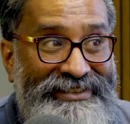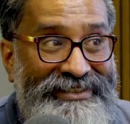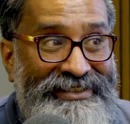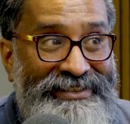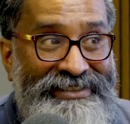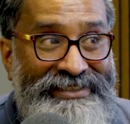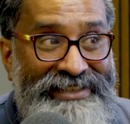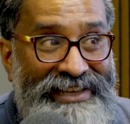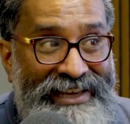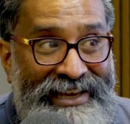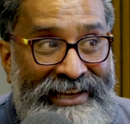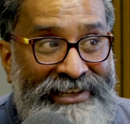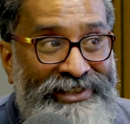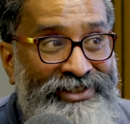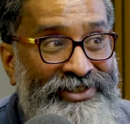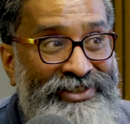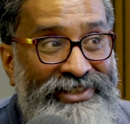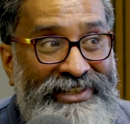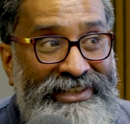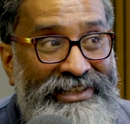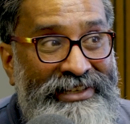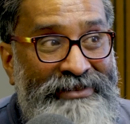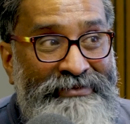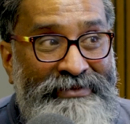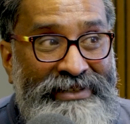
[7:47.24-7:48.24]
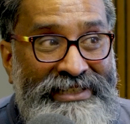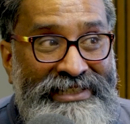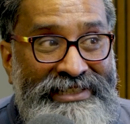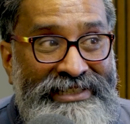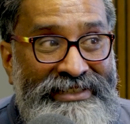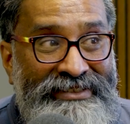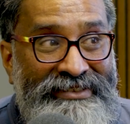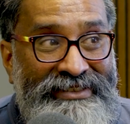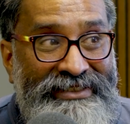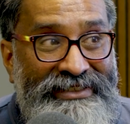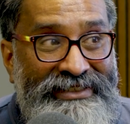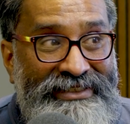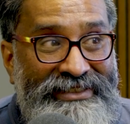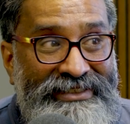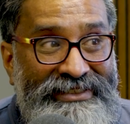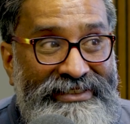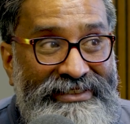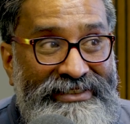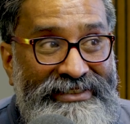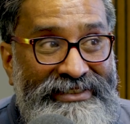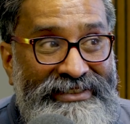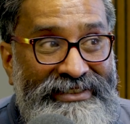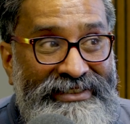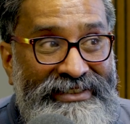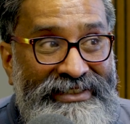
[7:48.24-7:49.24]
is actually immaterial.
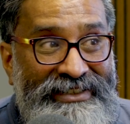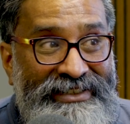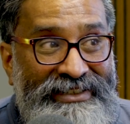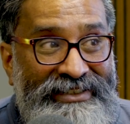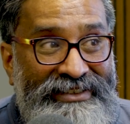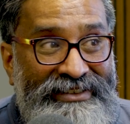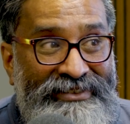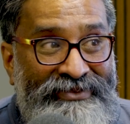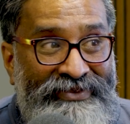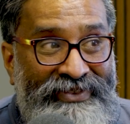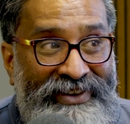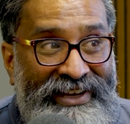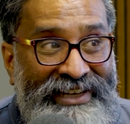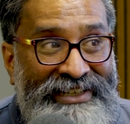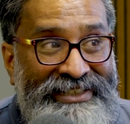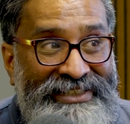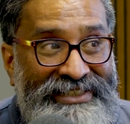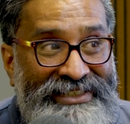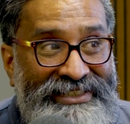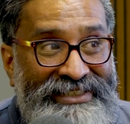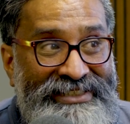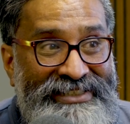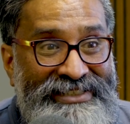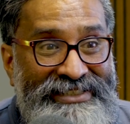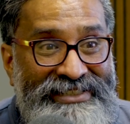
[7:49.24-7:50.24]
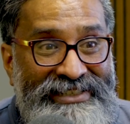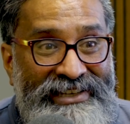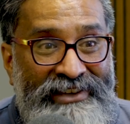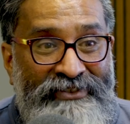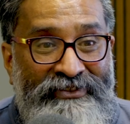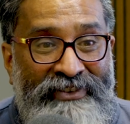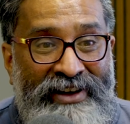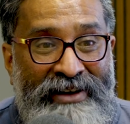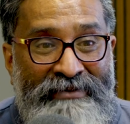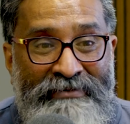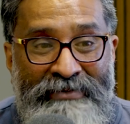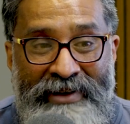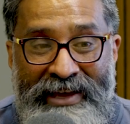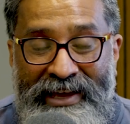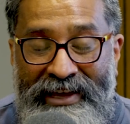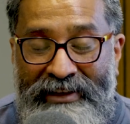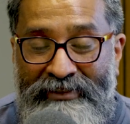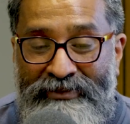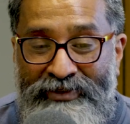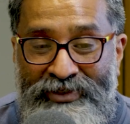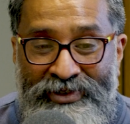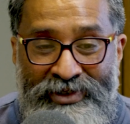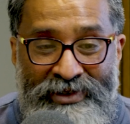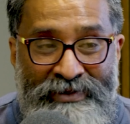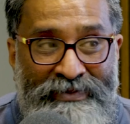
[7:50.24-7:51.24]
The fact is, if I'm buying a
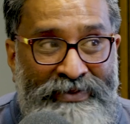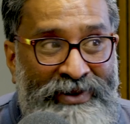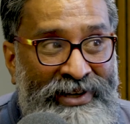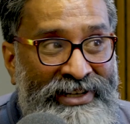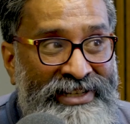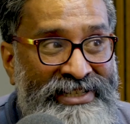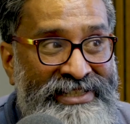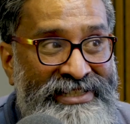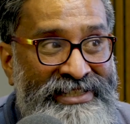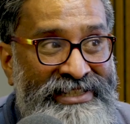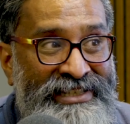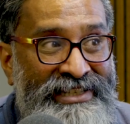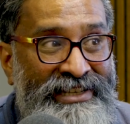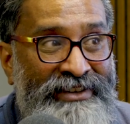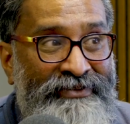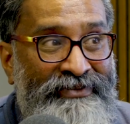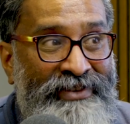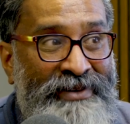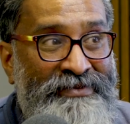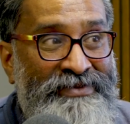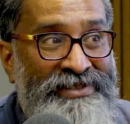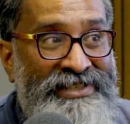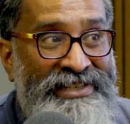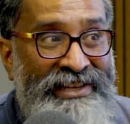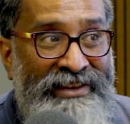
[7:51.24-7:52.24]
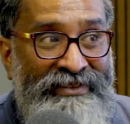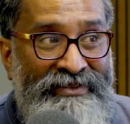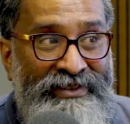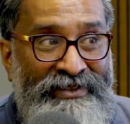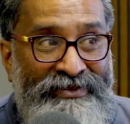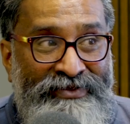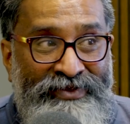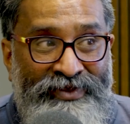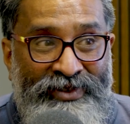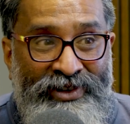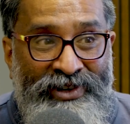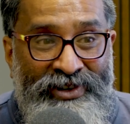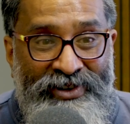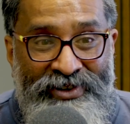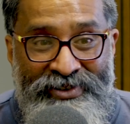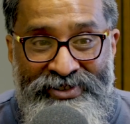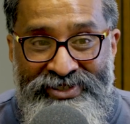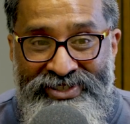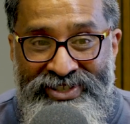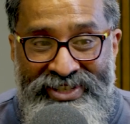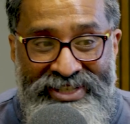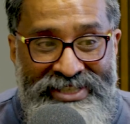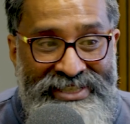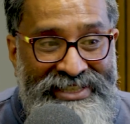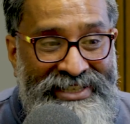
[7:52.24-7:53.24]
funeral policy, if I'm saving for
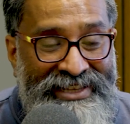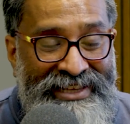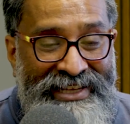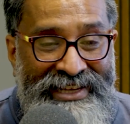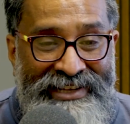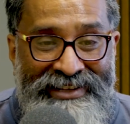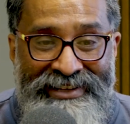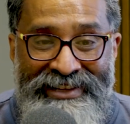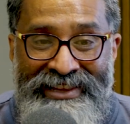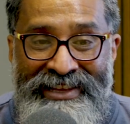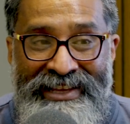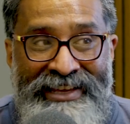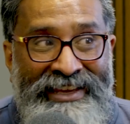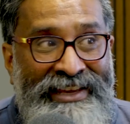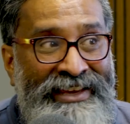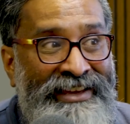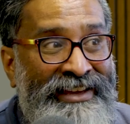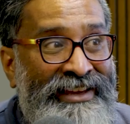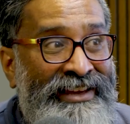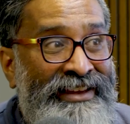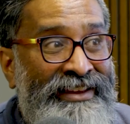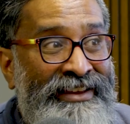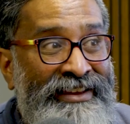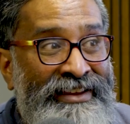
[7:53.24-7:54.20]
groceries at the end of the year,